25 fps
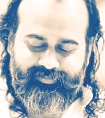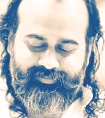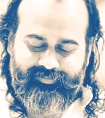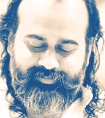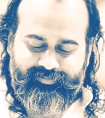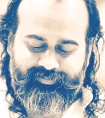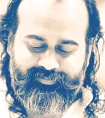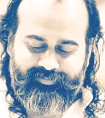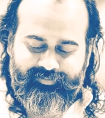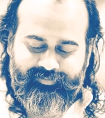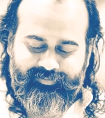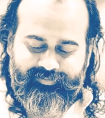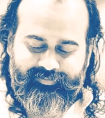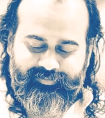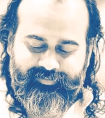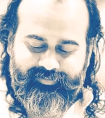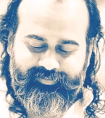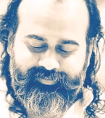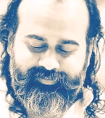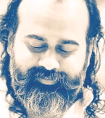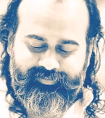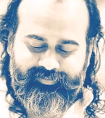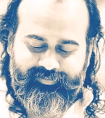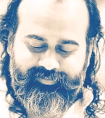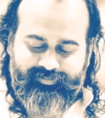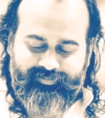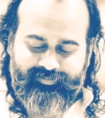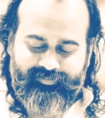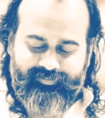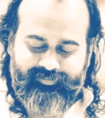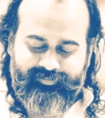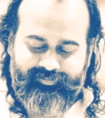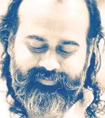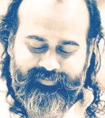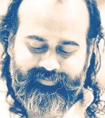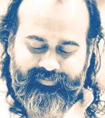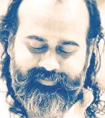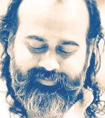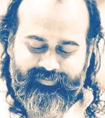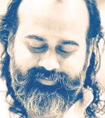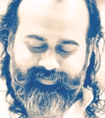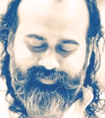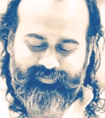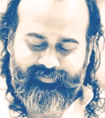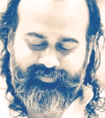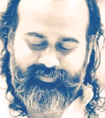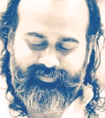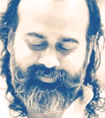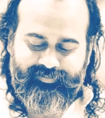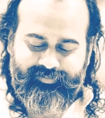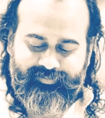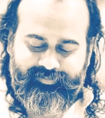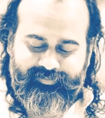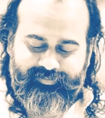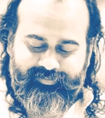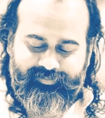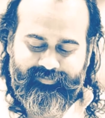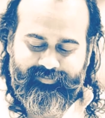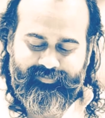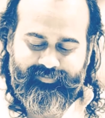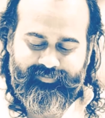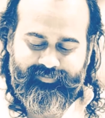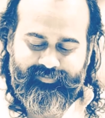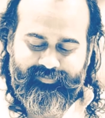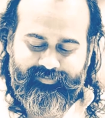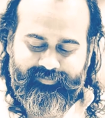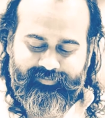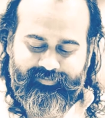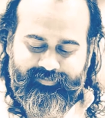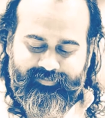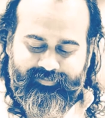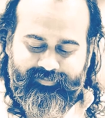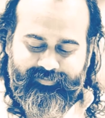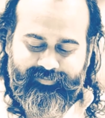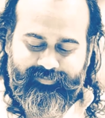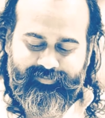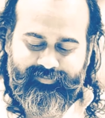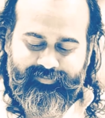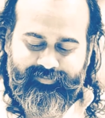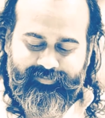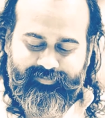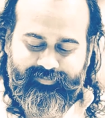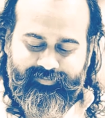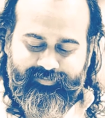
Nobody speaks.